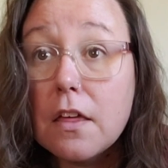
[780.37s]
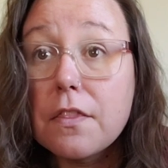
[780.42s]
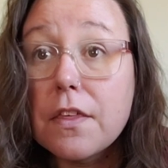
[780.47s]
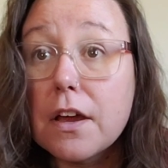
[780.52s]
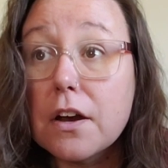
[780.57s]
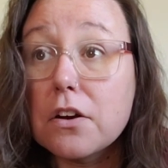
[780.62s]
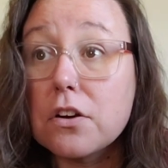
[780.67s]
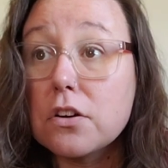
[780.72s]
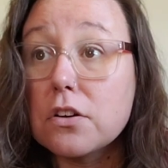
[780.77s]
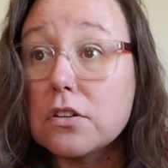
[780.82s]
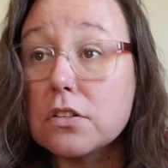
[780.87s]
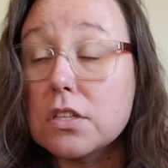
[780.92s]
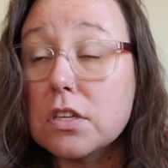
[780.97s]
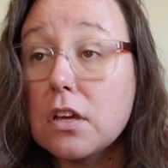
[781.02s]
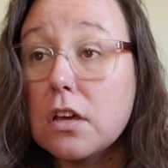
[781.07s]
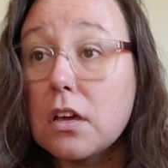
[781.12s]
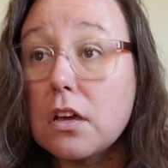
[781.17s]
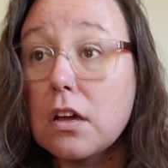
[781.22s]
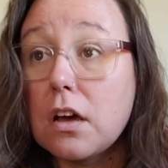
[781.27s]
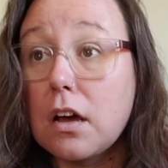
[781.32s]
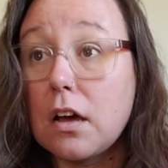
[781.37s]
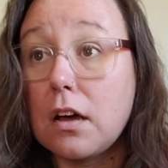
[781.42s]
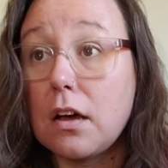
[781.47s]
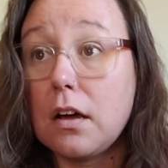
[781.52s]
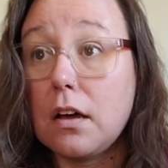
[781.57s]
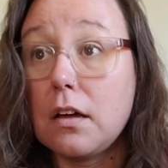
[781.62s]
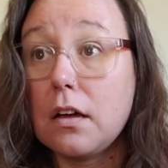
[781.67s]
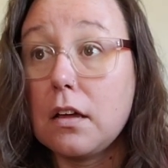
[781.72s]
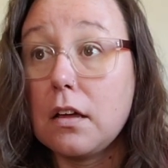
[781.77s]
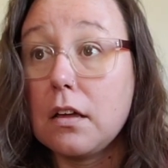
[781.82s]
There's
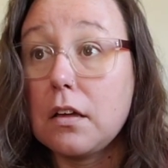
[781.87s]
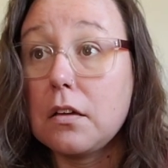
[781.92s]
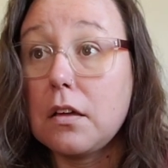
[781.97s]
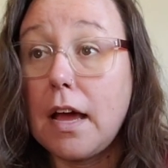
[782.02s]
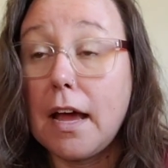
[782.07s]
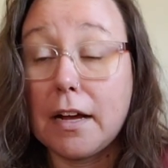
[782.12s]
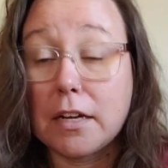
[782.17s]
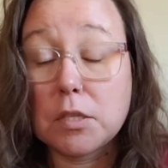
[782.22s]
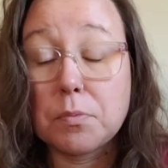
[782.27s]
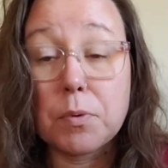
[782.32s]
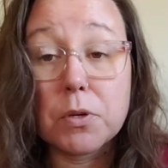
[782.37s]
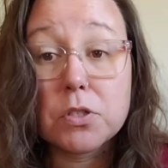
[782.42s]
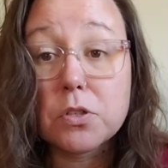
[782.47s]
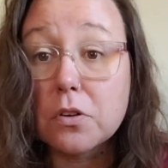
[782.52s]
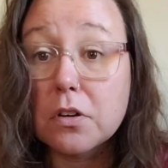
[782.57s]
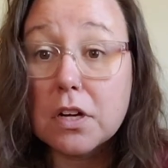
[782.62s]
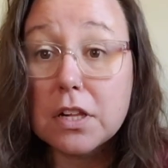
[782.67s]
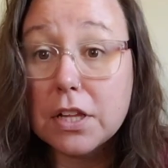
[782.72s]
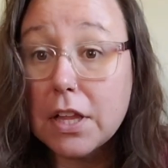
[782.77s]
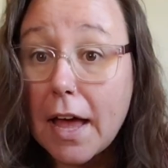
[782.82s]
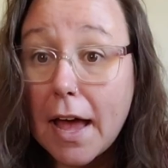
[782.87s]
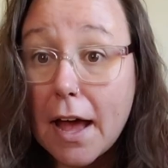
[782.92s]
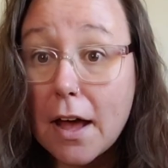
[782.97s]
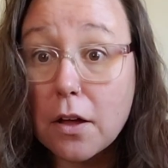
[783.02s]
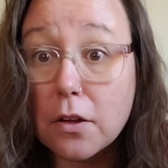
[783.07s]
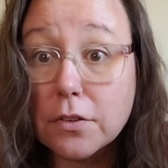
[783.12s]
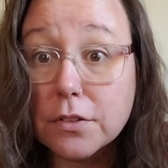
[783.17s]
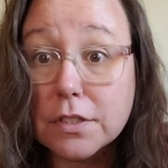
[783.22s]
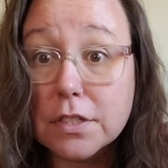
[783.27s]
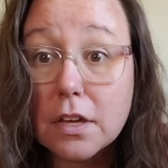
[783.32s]
uh, experts on
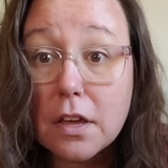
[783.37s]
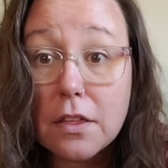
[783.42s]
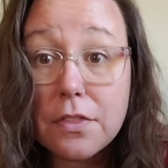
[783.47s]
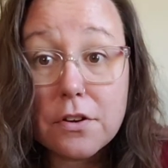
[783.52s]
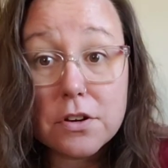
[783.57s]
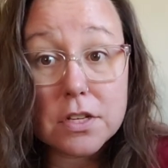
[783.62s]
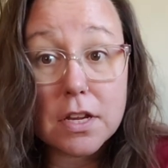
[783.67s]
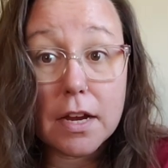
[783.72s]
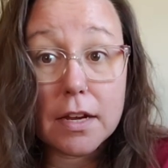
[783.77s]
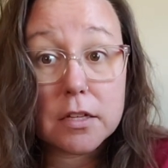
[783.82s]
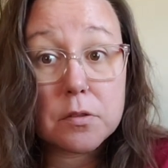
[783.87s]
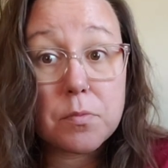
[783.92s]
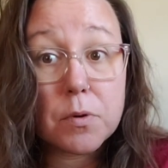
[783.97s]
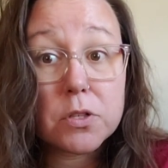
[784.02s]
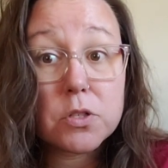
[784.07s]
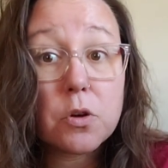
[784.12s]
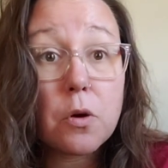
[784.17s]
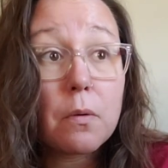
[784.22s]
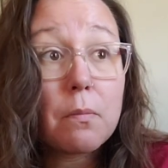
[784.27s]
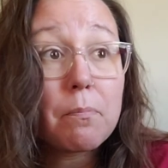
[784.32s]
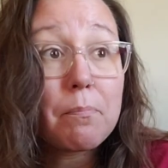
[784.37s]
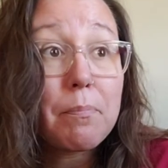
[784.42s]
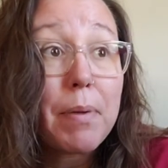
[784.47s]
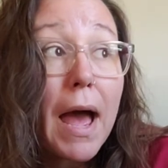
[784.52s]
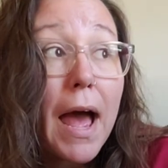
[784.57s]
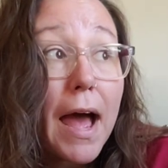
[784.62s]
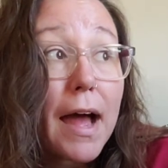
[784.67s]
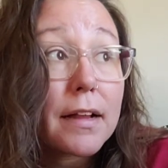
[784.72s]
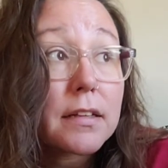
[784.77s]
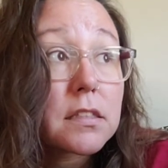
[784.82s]
clouds, there's experts on
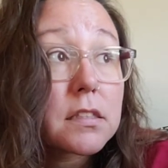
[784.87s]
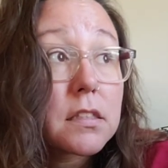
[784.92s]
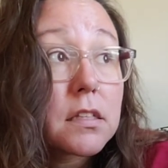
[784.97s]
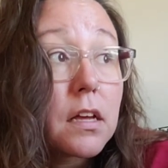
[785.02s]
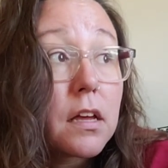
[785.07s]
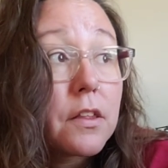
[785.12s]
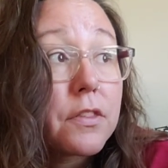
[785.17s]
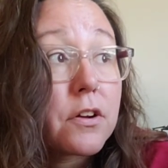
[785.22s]
bats,